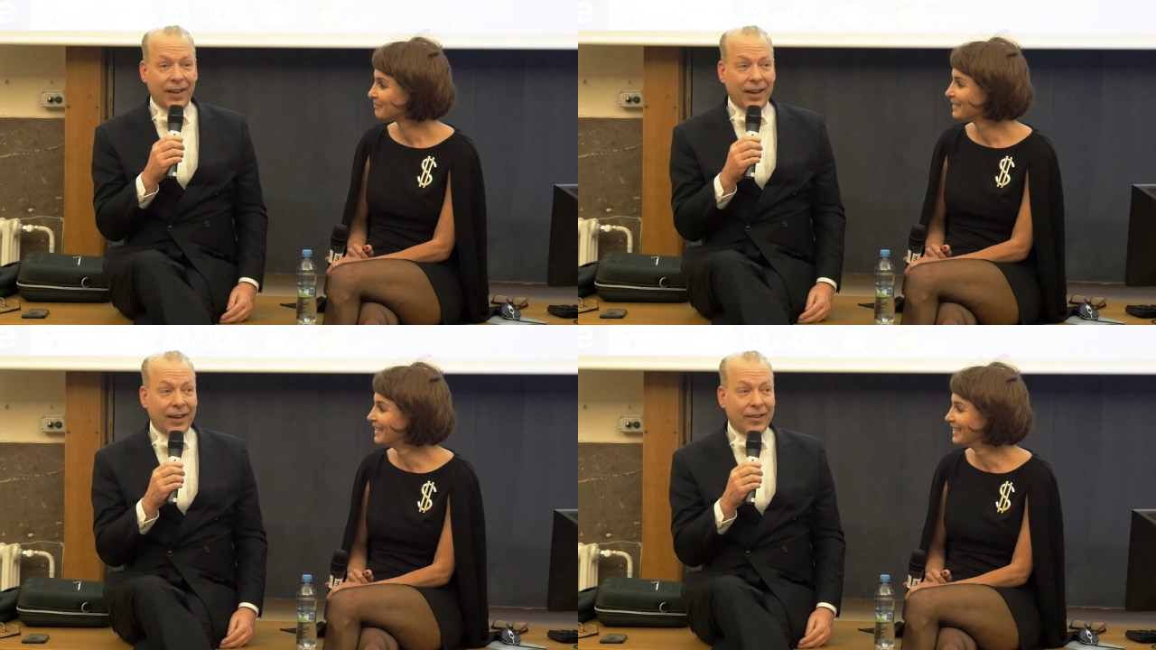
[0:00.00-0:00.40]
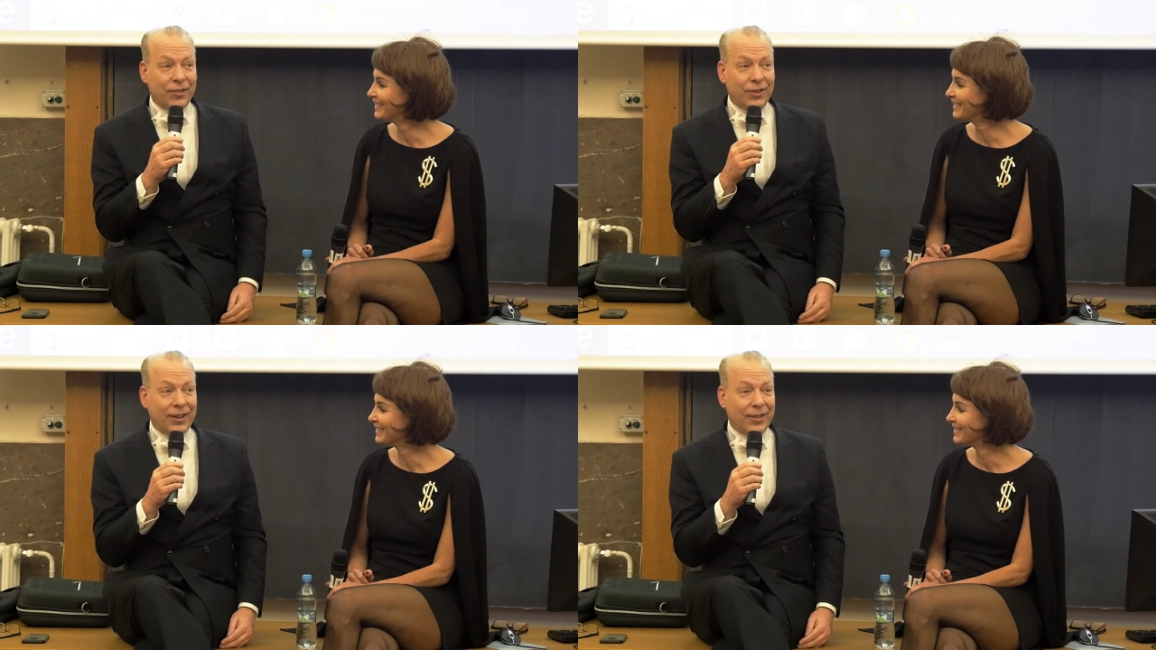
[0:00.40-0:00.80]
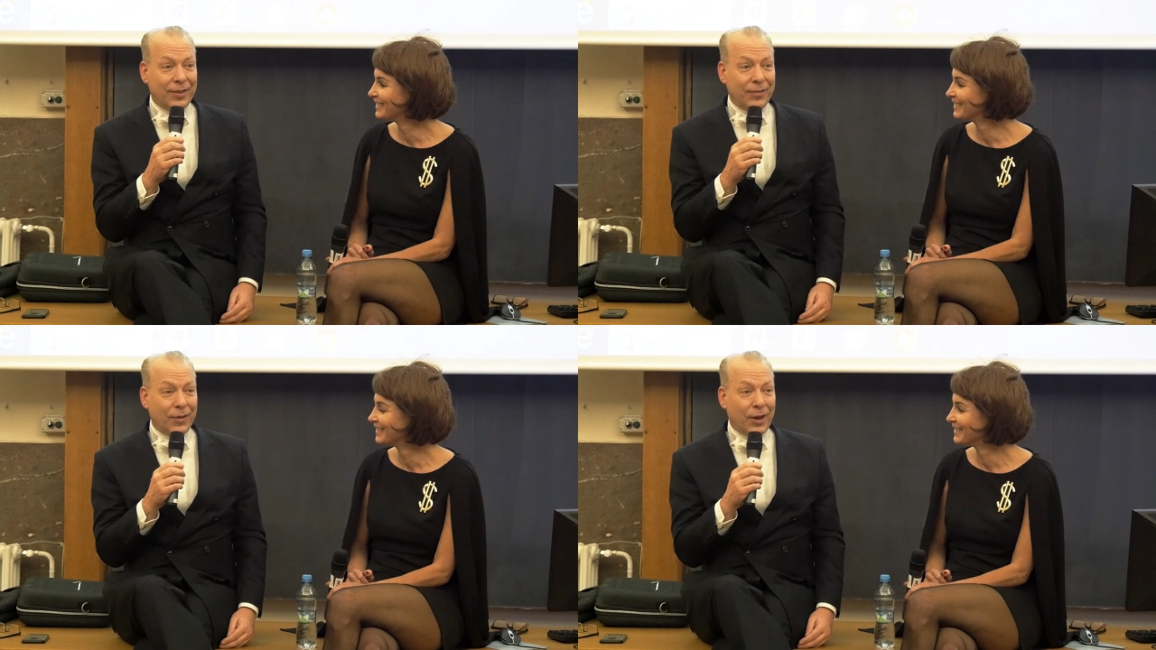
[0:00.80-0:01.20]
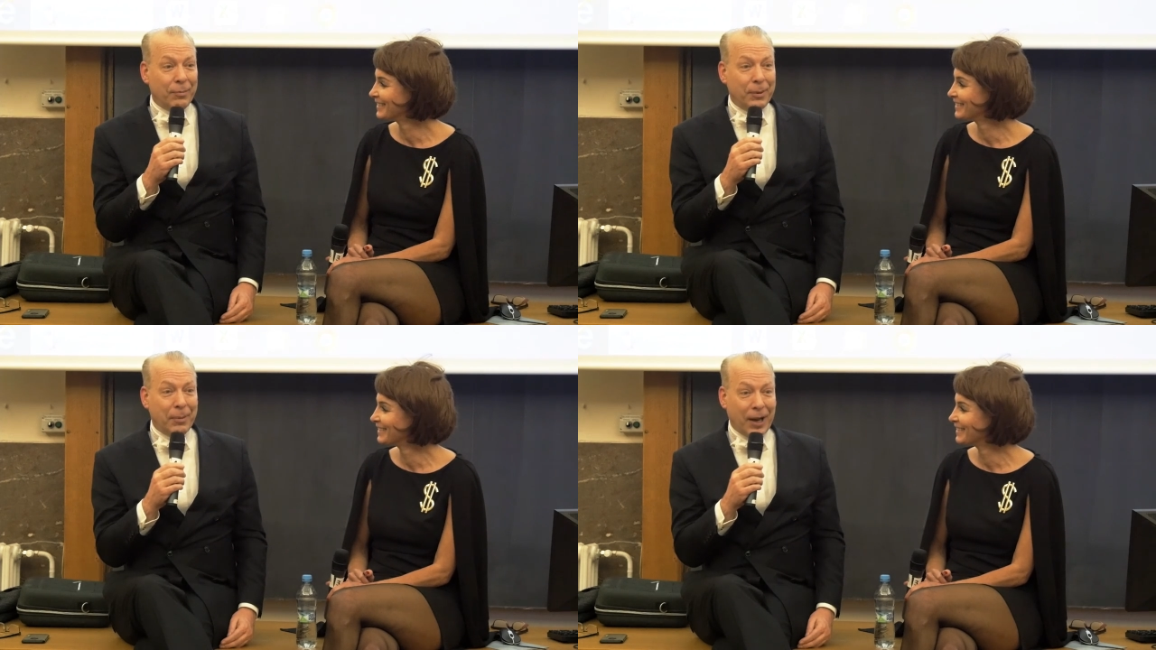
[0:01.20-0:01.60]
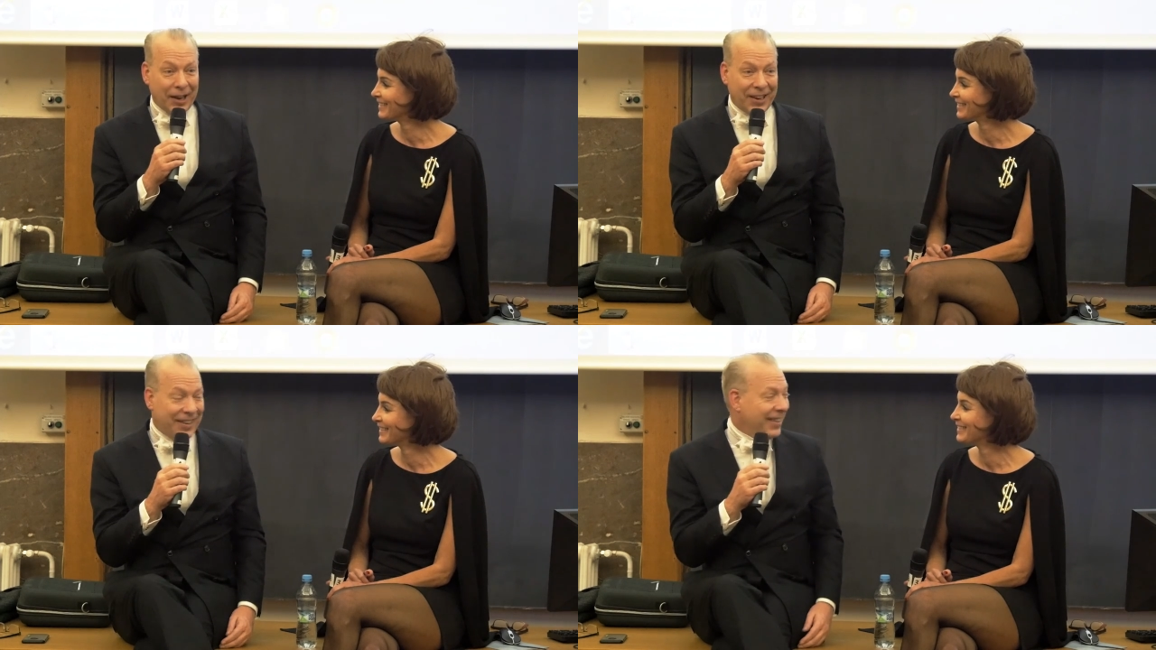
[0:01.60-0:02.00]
Speaker 1: that she has invited me back.